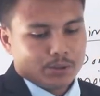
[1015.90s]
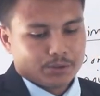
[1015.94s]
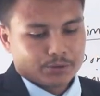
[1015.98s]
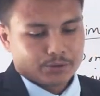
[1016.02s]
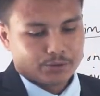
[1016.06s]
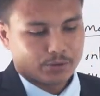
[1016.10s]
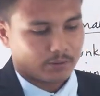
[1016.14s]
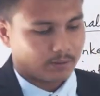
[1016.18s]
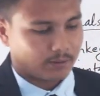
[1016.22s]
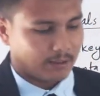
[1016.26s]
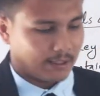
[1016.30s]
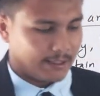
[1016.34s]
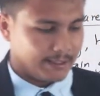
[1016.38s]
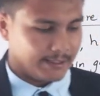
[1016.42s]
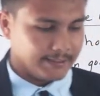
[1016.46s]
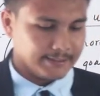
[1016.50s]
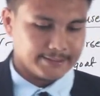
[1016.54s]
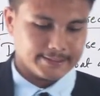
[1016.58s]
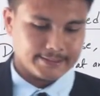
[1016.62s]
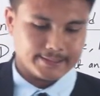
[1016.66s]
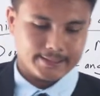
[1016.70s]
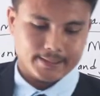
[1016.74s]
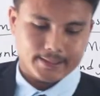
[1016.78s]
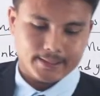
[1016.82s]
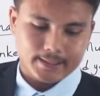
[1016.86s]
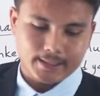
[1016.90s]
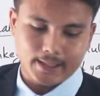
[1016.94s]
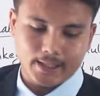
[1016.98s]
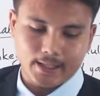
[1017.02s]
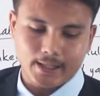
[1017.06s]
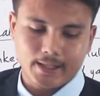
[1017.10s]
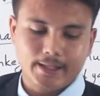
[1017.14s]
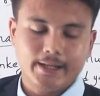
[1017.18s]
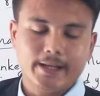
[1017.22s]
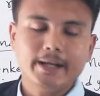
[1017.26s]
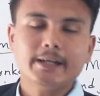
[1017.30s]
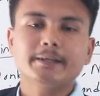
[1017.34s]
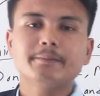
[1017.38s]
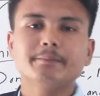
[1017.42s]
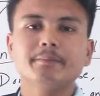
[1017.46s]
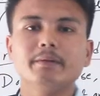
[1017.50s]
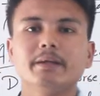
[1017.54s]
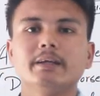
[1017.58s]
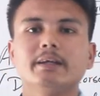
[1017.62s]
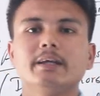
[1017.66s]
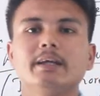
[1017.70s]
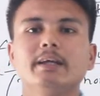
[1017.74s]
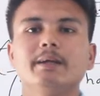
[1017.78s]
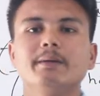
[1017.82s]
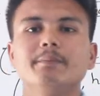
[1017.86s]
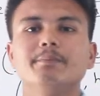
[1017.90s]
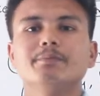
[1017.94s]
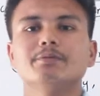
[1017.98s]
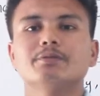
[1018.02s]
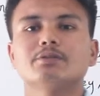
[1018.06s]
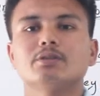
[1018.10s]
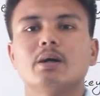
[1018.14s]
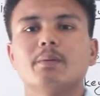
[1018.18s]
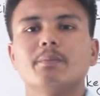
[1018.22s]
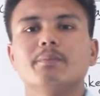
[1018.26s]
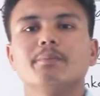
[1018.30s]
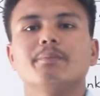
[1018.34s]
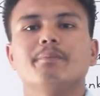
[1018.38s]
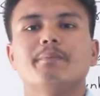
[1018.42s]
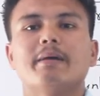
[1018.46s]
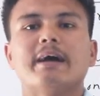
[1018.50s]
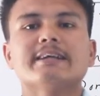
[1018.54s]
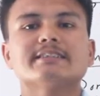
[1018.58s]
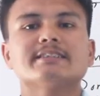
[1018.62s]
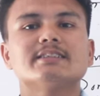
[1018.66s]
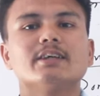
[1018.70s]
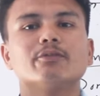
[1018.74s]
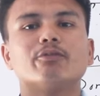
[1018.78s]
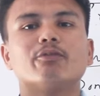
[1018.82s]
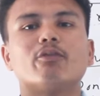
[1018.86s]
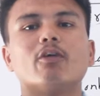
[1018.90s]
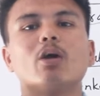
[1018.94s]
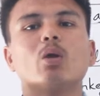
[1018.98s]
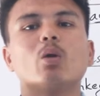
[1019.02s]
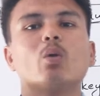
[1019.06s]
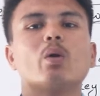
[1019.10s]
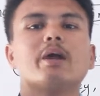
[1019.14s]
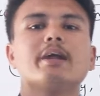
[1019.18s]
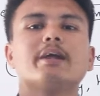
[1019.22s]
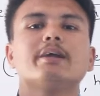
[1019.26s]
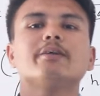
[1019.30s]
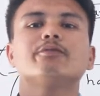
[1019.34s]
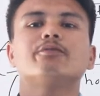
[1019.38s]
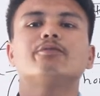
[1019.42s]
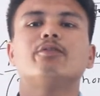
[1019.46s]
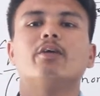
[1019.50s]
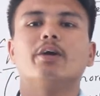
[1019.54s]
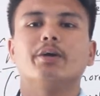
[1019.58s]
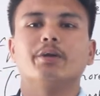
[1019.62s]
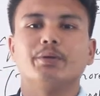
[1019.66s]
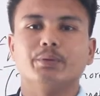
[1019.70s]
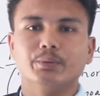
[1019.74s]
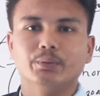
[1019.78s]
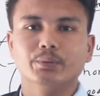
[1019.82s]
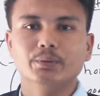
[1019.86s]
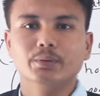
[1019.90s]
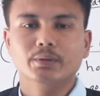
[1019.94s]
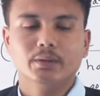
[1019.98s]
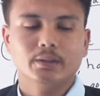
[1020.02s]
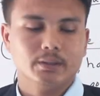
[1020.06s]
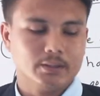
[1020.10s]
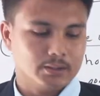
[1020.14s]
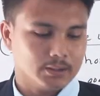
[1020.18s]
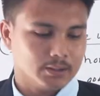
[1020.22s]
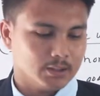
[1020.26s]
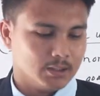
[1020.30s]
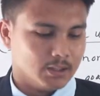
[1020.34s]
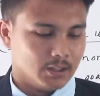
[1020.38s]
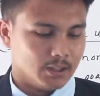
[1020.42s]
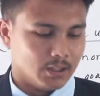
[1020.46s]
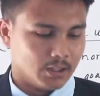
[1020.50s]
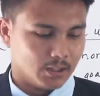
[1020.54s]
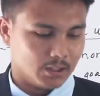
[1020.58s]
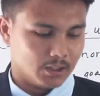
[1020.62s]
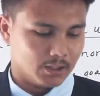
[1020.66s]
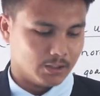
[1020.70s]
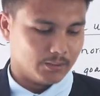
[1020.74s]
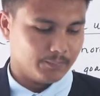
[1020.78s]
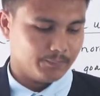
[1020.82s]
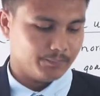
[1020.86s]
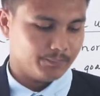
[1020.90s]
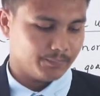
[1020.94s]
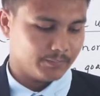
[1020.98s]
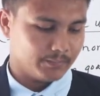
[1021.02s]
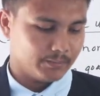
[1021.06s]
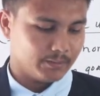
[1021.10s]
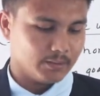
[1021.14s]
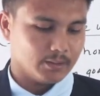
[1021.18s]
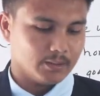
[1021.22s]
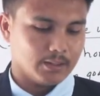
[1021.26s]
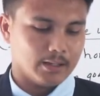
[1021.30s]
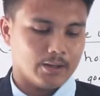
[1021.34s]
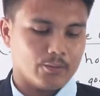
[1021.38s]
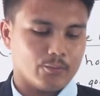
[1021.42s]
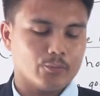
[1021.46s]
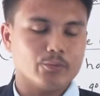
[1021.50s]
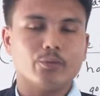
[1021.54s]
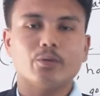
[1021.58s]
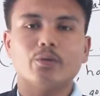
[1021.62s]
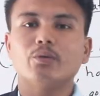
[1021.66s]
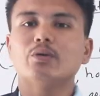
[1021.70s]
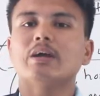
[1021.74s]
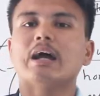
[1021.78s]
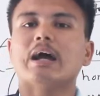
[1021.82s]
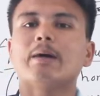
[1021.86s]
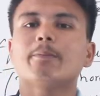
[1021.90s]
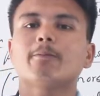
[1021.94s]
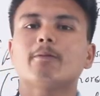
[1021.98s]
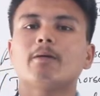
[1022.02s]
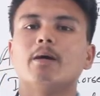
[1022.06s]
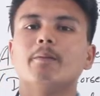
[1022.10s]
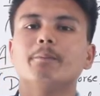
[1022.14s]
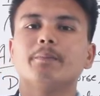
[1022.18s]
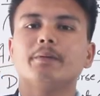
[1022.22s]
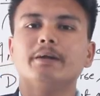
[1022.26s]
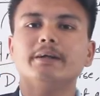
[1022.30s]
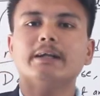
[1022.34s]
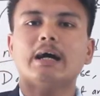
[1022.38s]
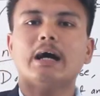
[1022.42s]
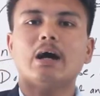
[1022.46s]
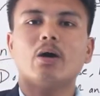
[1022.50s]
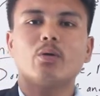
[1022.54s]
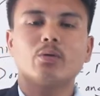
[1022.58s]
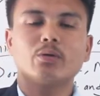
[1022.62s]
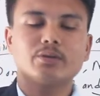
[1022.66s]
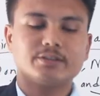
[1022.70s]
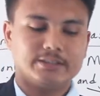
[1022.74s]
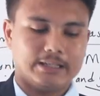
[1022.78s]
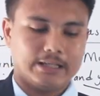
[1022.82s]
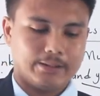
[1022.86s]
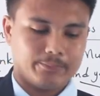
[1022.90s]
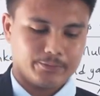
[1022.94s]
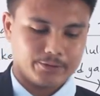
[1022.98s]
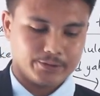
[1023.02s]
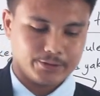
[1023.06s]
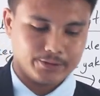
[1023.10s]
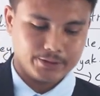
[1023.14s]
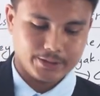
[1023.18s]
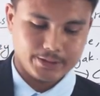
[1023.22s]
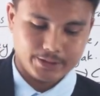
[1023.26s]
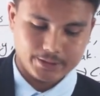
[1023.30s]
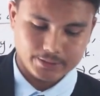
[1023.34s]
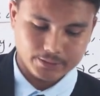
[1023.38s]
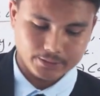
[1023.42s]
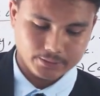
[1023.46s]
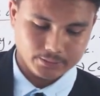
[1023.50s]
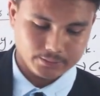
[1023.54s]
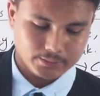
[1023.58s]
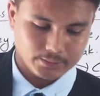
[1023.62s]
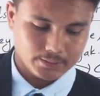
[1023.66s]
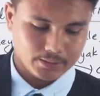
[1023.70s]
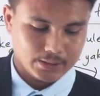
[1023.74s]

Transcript: so class, uh, let me give some match the following for you. Uh, we have complete our chapter here.